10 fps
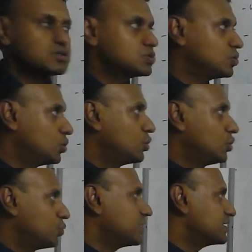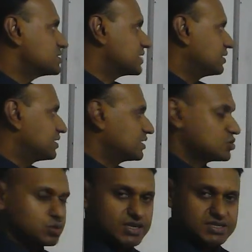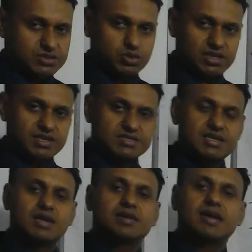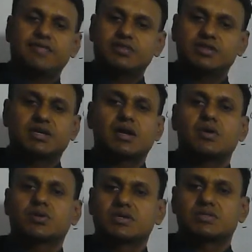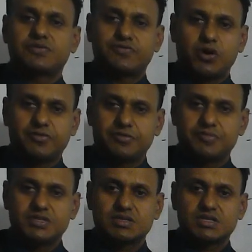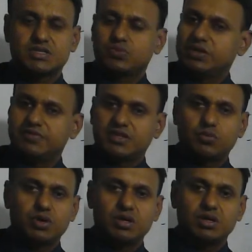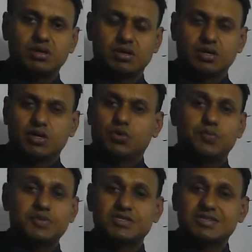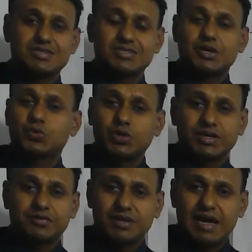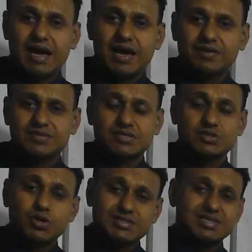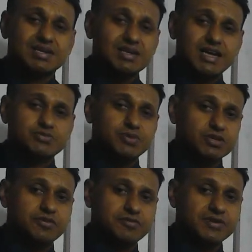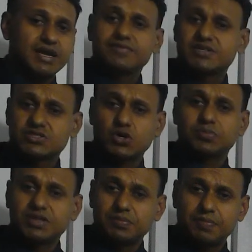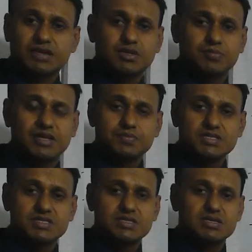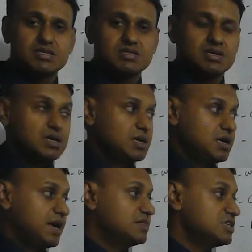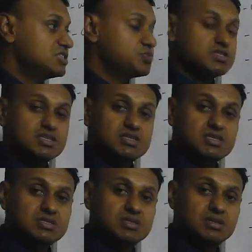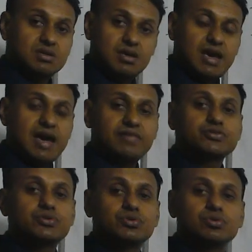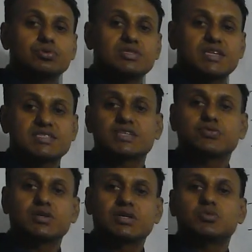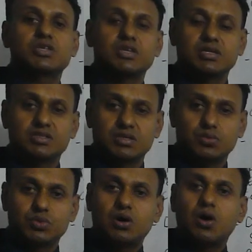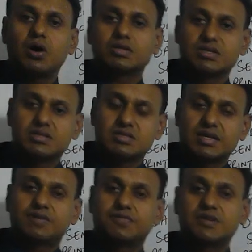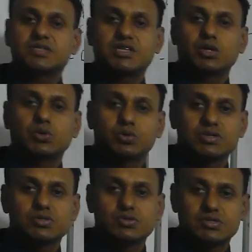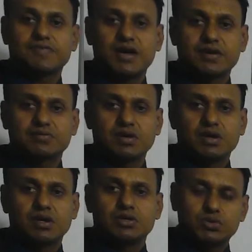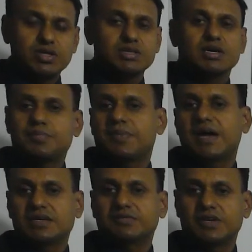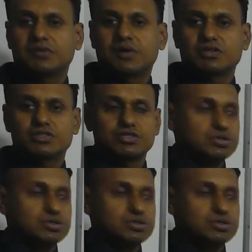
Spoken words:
So we understand that. So yes, we understand everything around us is a form of a business. We live in a world where businesses are ruling our lives. There's not a single aspect of our life that's not been impacted by the businesses. And these businesses have to successfully communicate with the audience and different stakeholders to survive, to gain the competitive advantage.